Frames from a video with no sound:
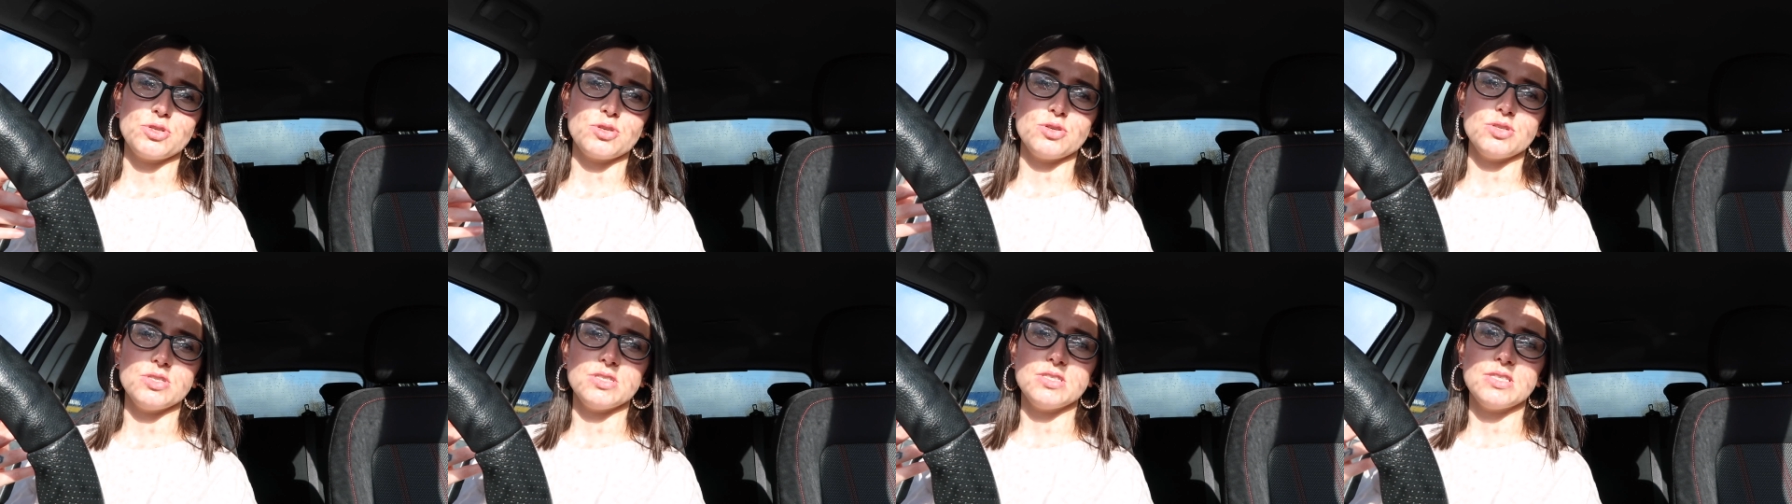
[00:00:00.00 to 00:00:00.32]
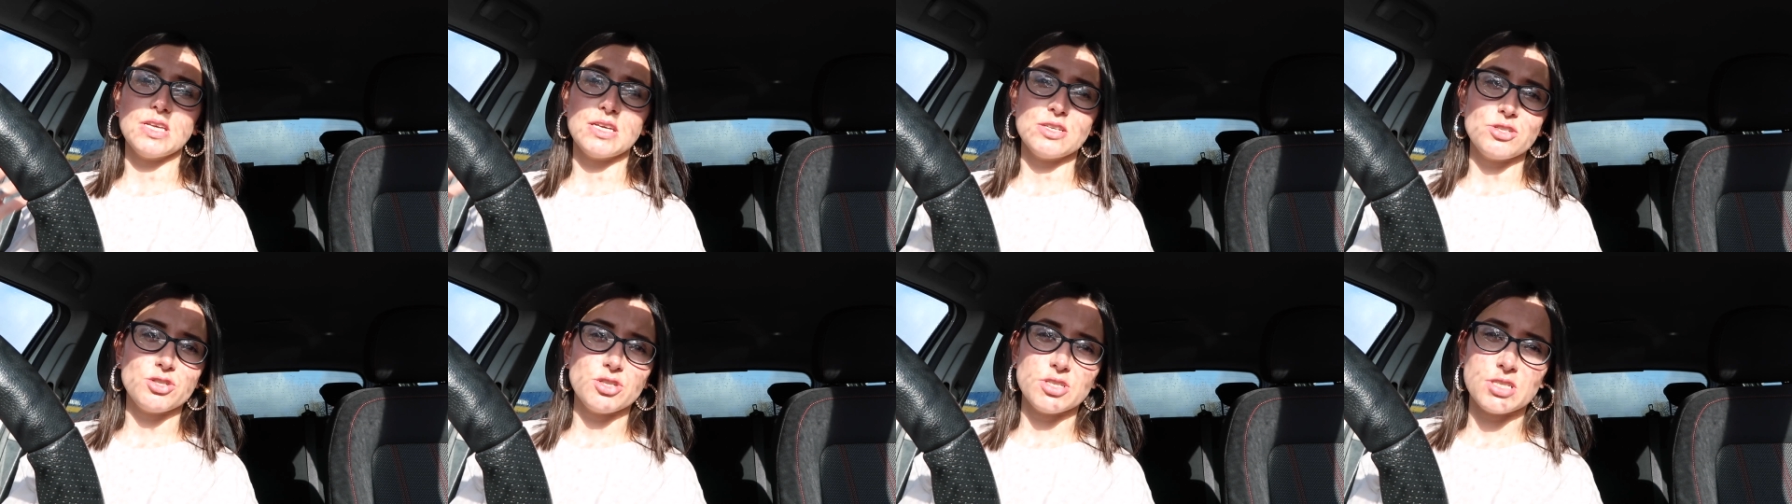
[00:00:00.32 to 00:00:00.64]
because
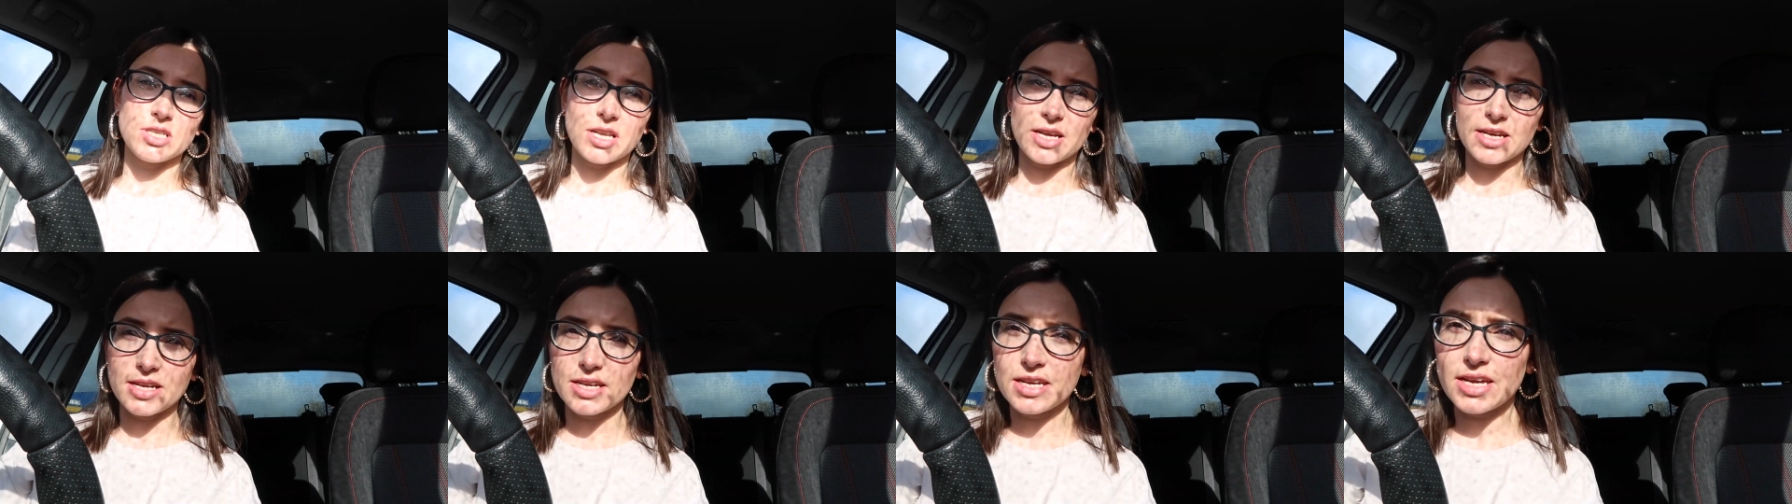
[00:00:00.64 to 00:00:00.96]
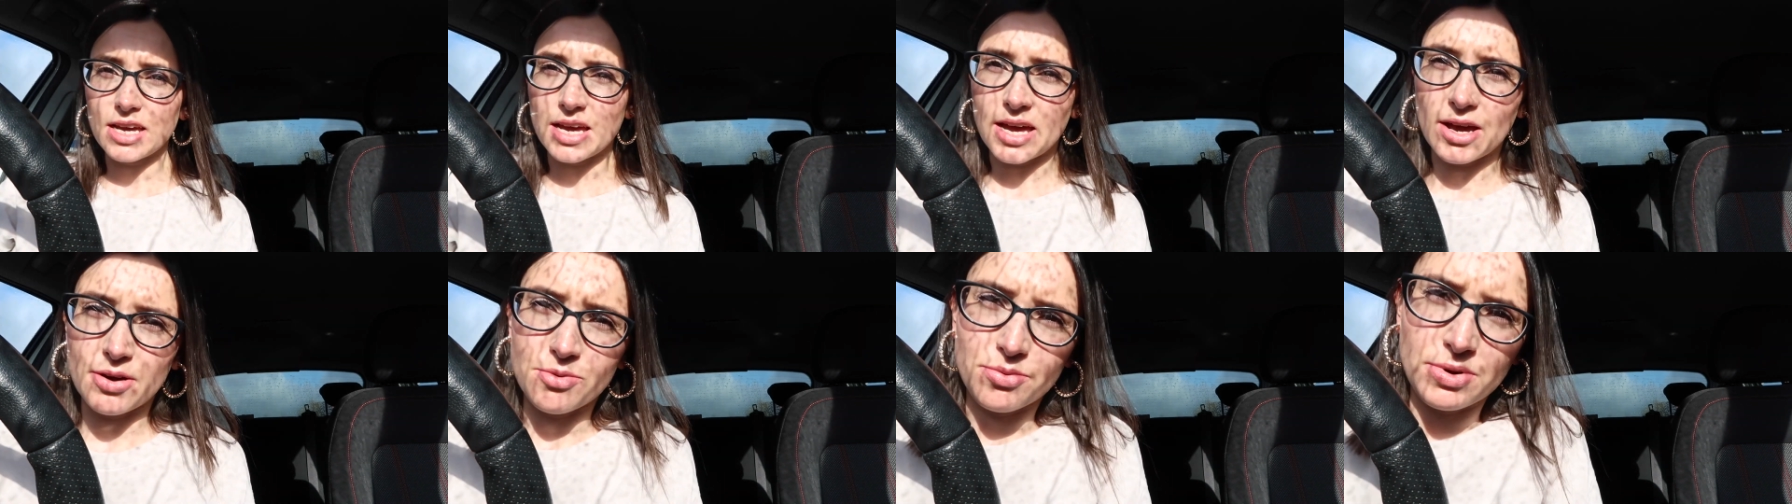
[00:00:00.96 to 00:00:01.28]
that's just like
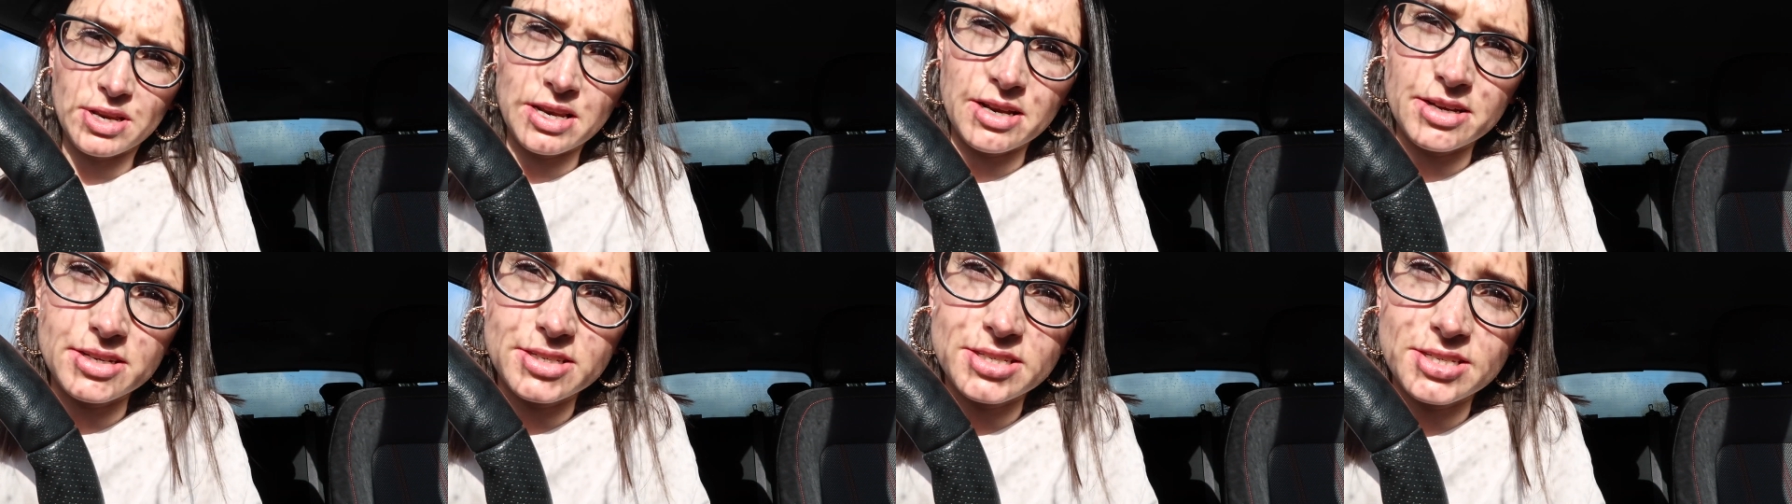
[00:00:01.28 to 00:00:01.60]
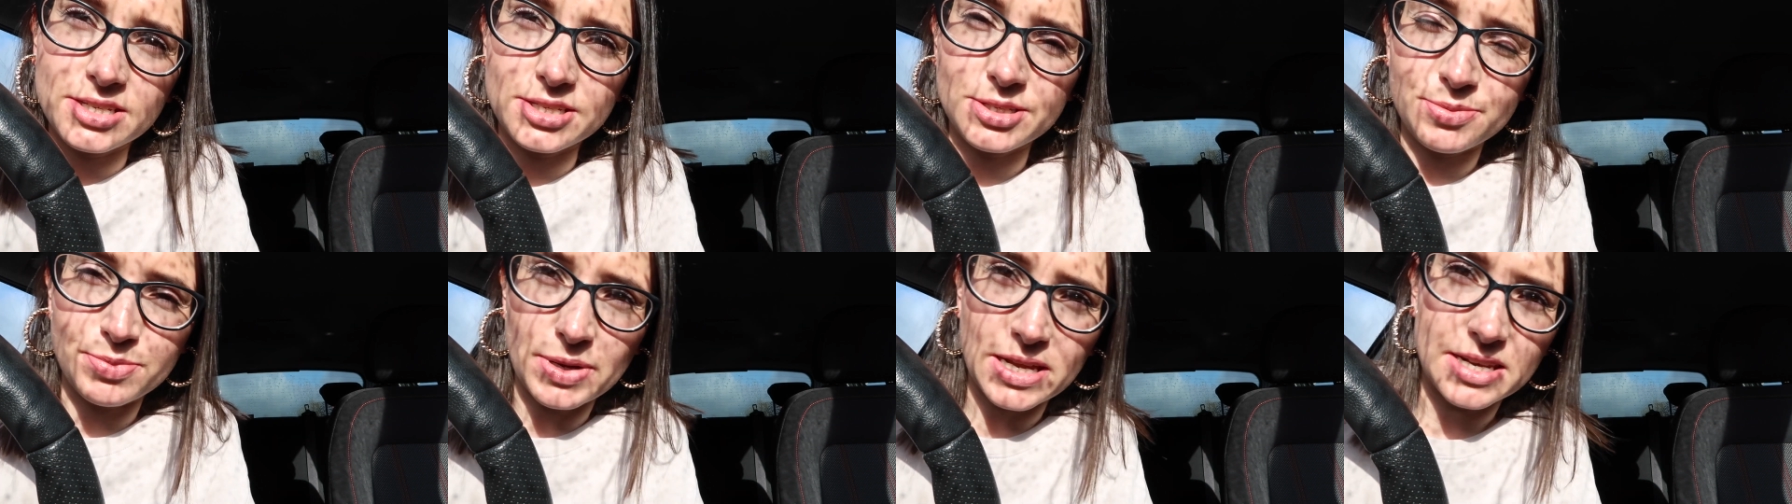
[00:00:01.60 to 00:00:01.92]
how we like
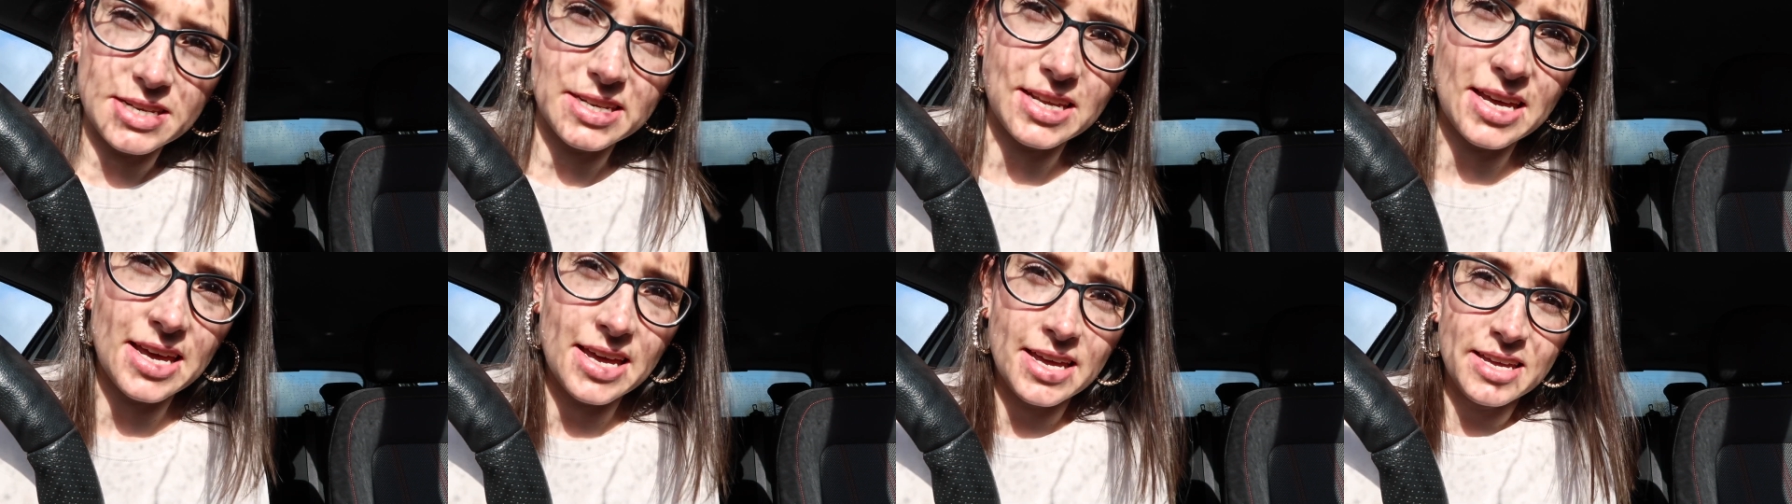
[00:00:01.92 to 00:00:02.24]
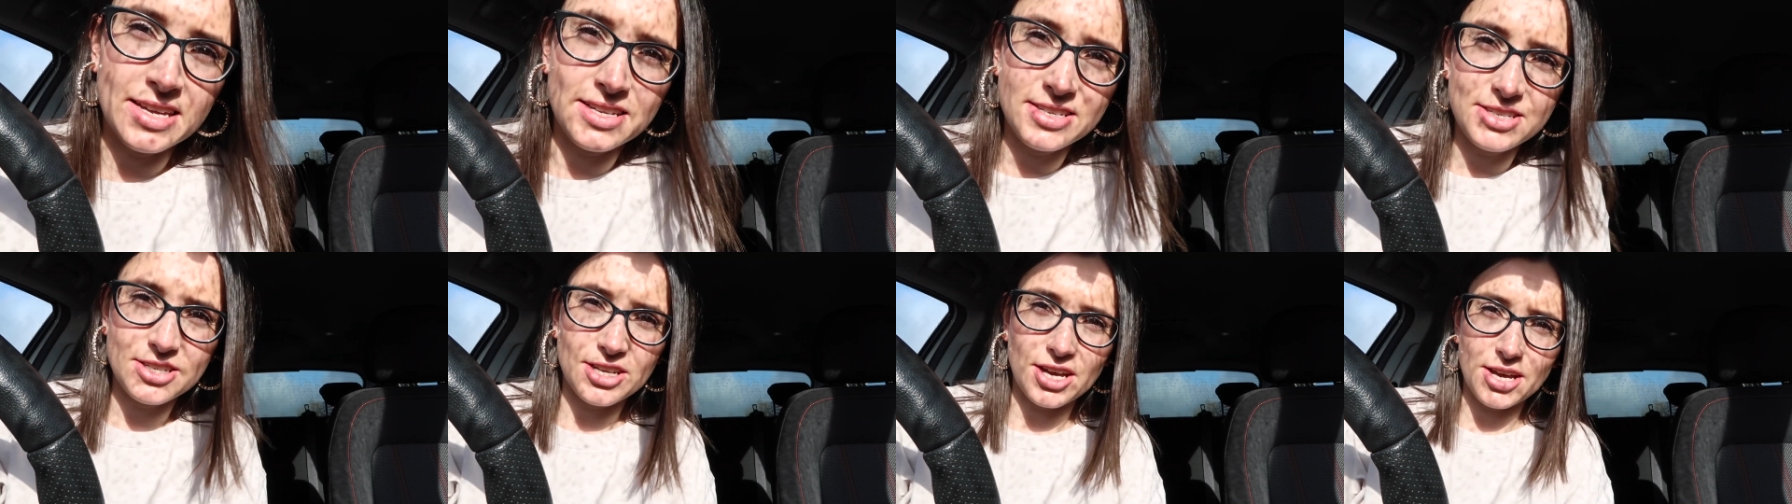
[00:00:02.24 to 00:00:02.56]
to spend our
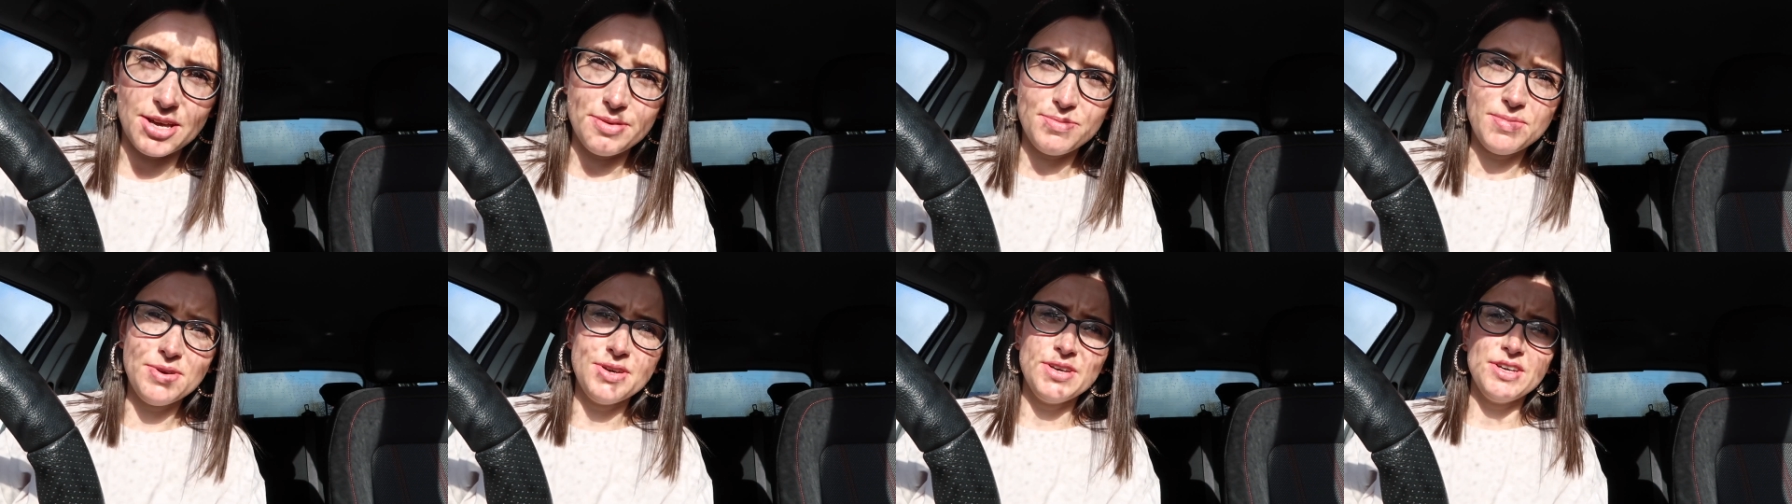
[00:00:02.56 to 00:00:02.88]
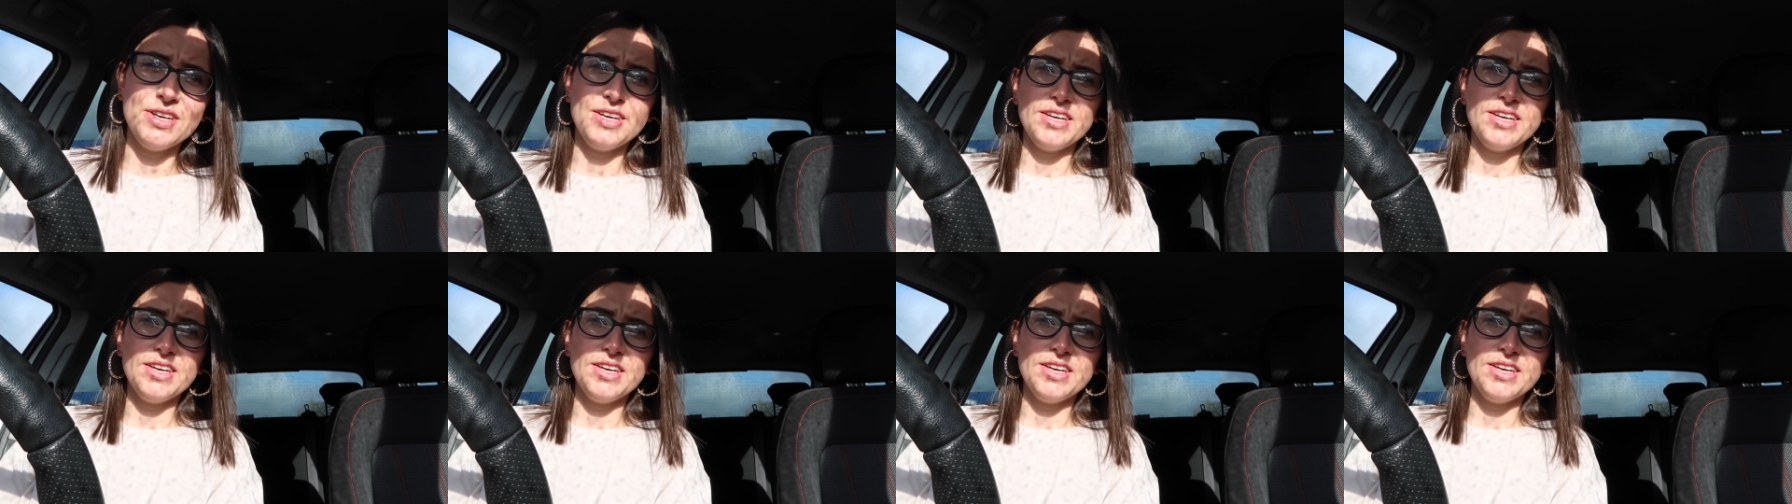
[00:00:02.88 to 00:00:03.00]
time.